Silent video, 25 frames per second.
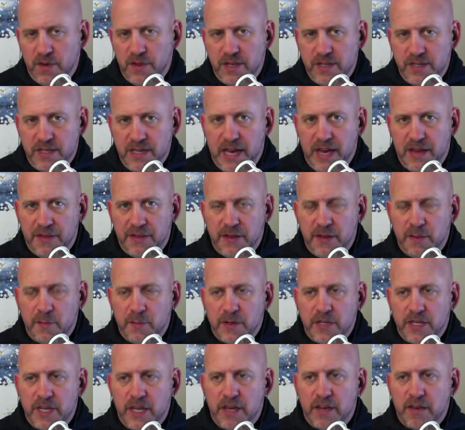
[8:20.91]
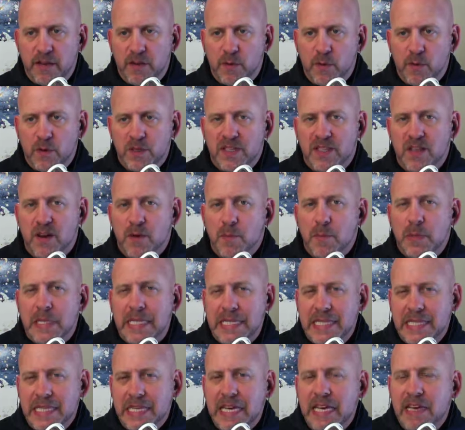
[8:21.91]
this athlete in particular was their
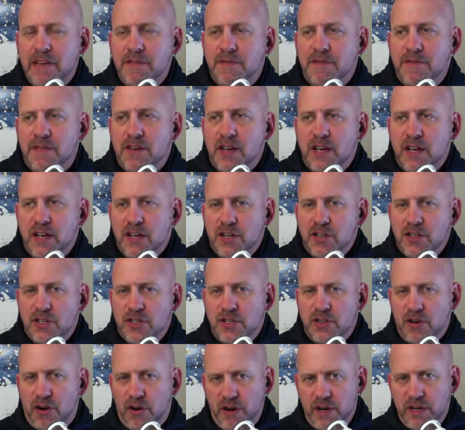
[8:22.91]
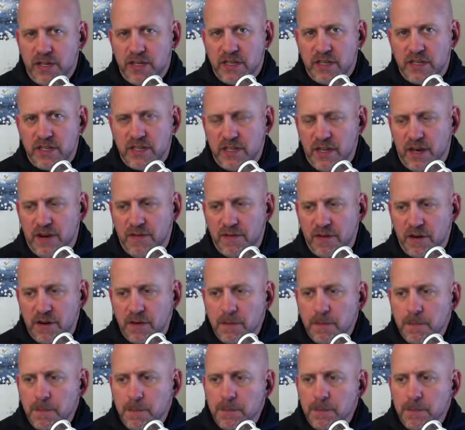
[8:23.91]
belief started to suffer.